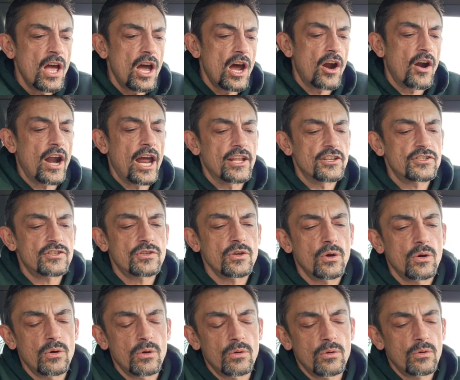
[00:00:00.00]
All right,
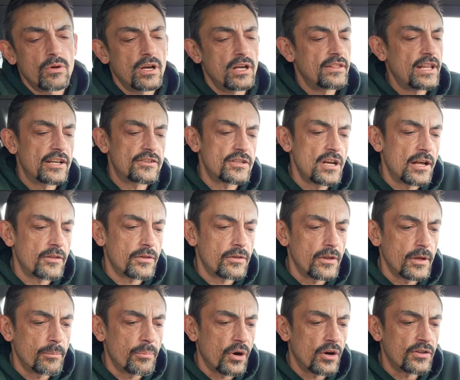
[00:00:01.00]
so that's not
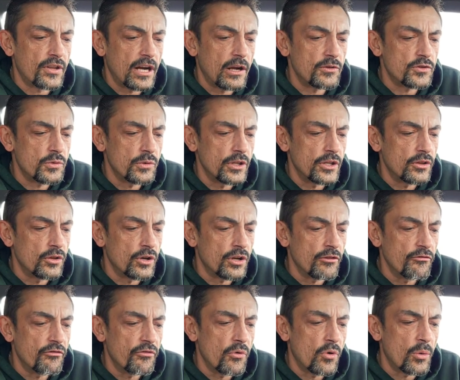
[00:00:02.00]
the part that I was really
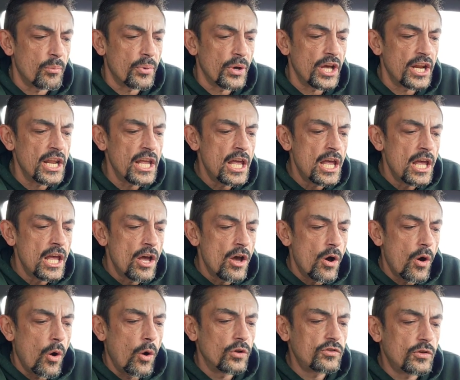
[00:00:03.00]
looking for, but
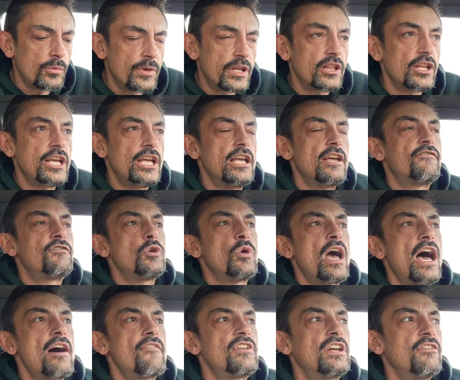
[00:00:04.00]
ultimately, if you
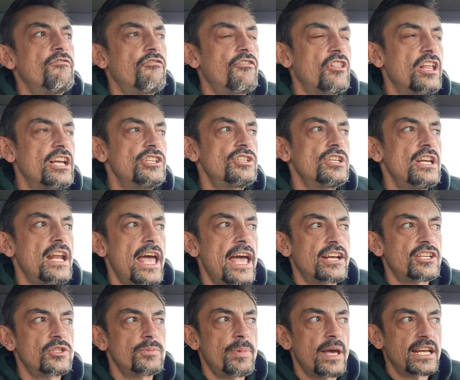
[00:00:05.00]
have an inflation
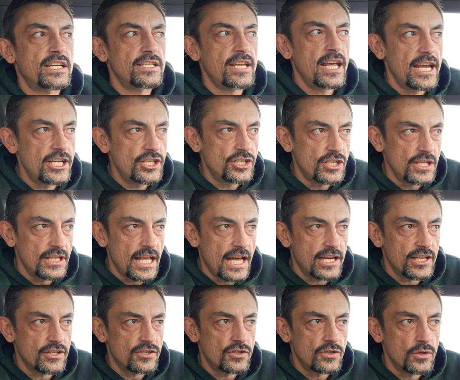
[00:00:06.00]
expectation
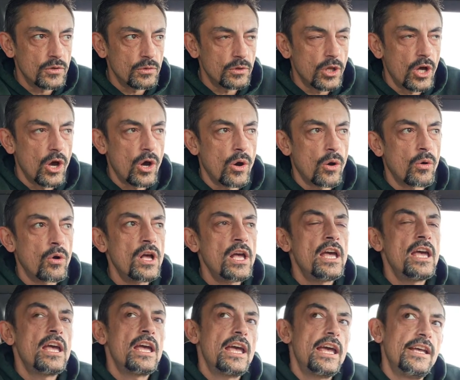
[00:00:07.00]
that is too low,
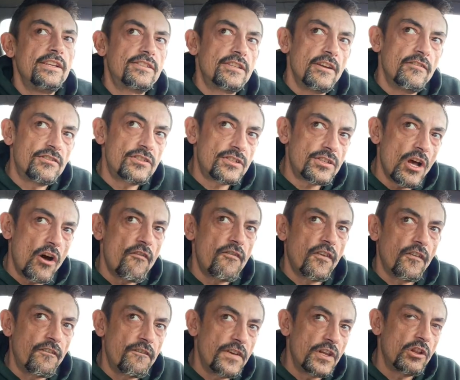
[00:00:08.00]
it's a
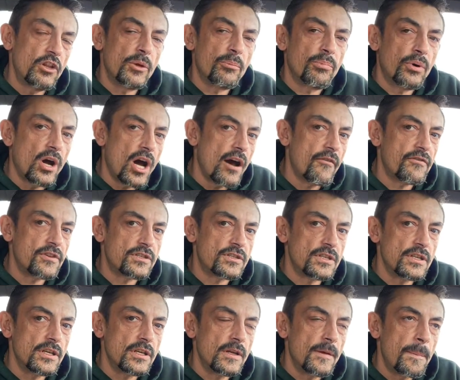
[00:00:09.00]
self-fulfilling
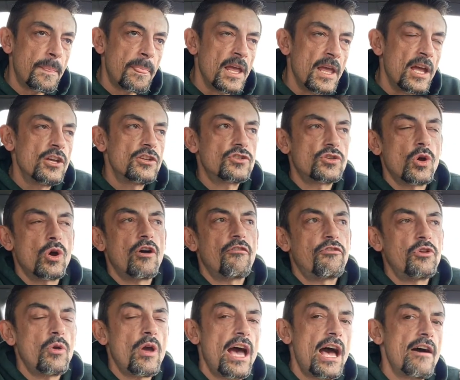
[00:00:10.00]
prophecy. So
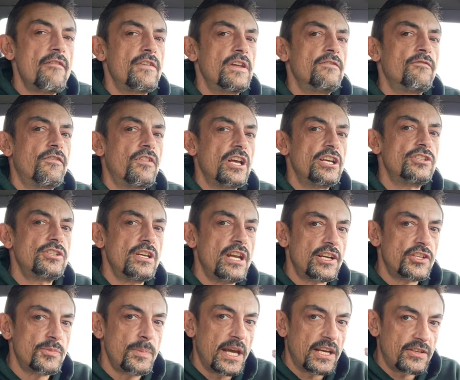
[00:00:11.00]
if you have inflation
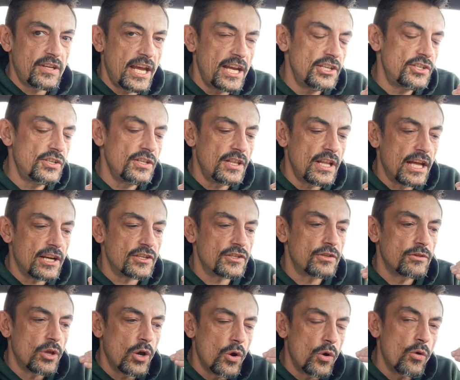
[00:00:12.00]
expectation that
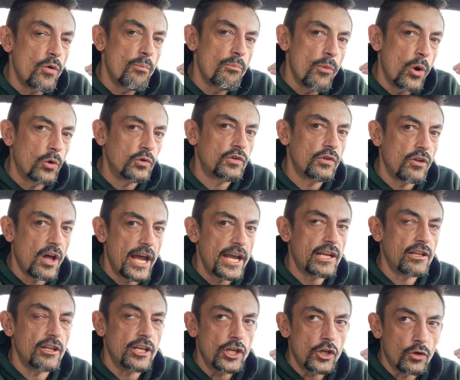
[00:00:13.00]
is low, most
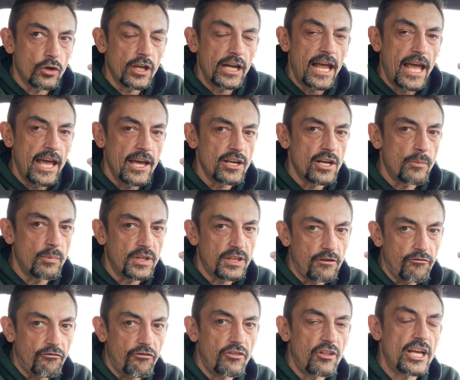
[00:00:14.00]
likely you're going to end up with
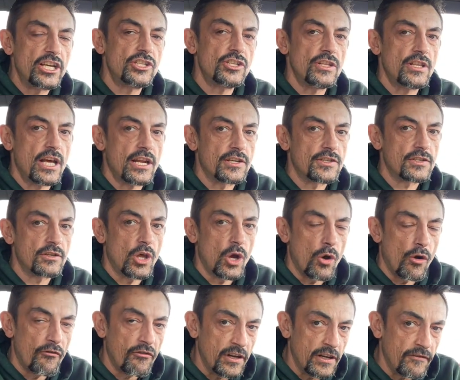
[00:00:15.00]
inflation that is
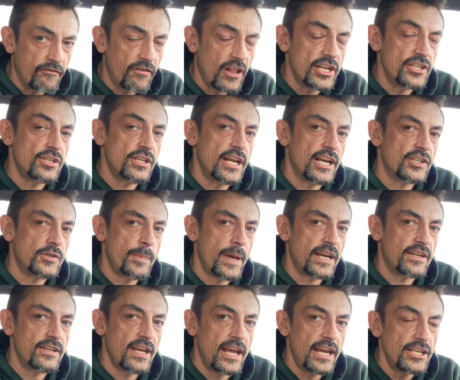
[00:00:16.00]
low. If inflation
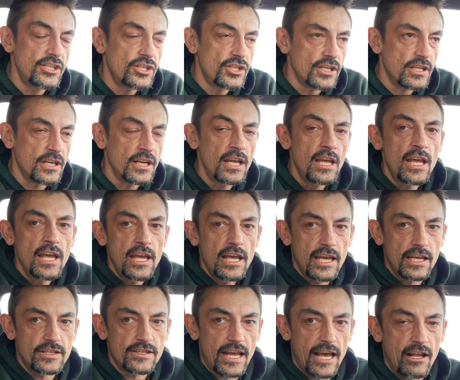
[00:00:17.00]
expectation
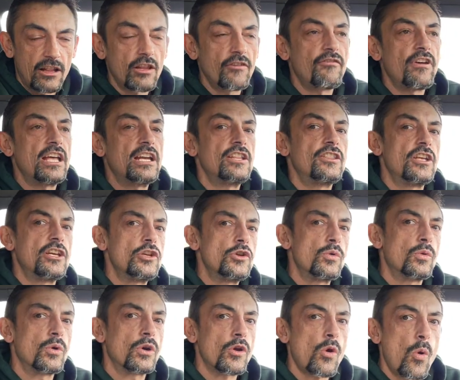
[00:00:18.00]
is elevated, then
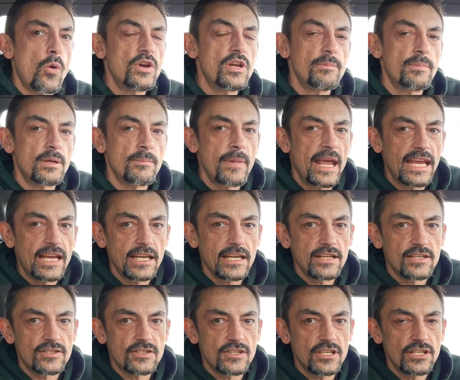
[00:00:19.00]
you are going to be making
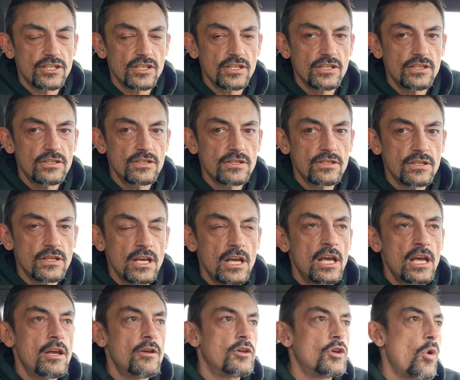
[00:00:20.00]
decisions,
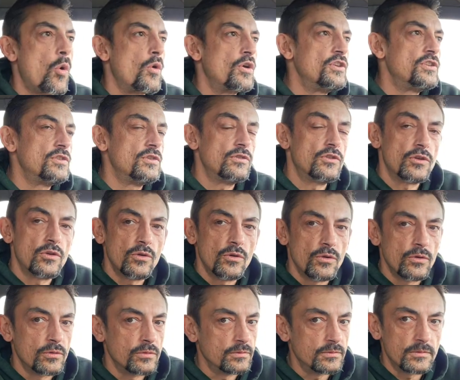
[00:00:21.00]
going to
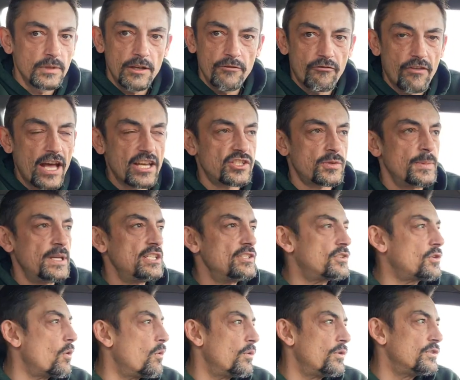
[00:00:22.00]
do
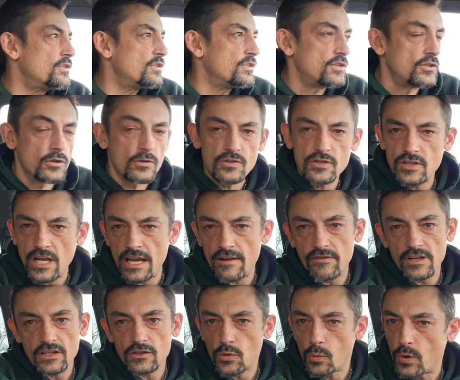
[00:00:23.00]
investments, going to do
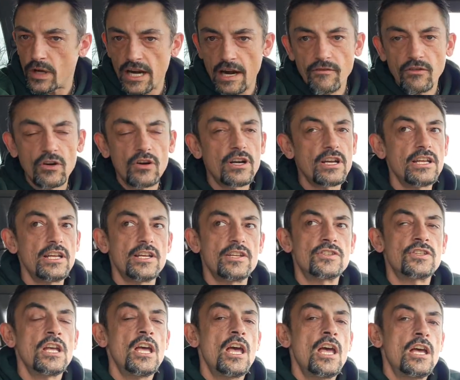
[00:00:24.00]
savings, whatever it
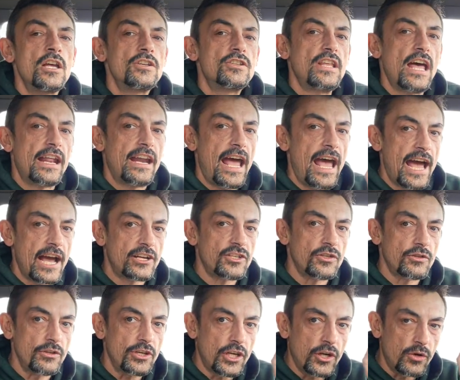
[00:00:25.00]
is that
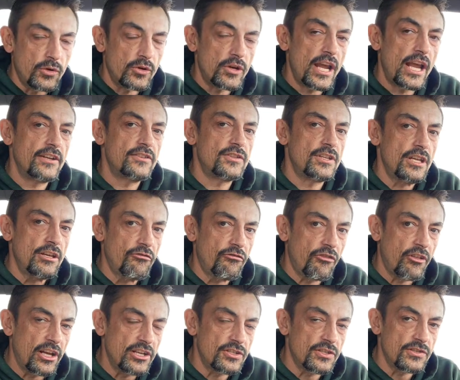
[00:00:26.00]
actually creates the
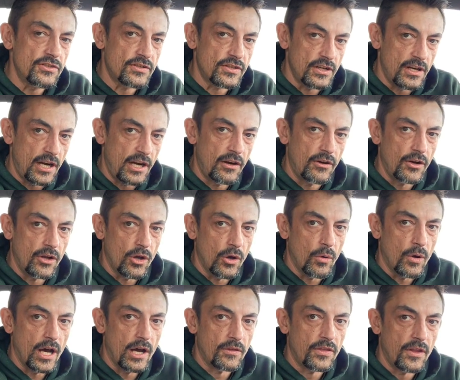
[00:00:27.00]
inflation
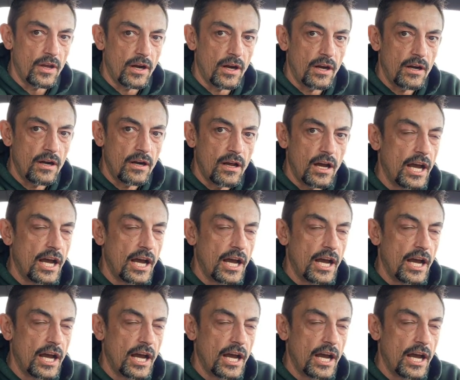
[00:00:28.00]
scenario out there.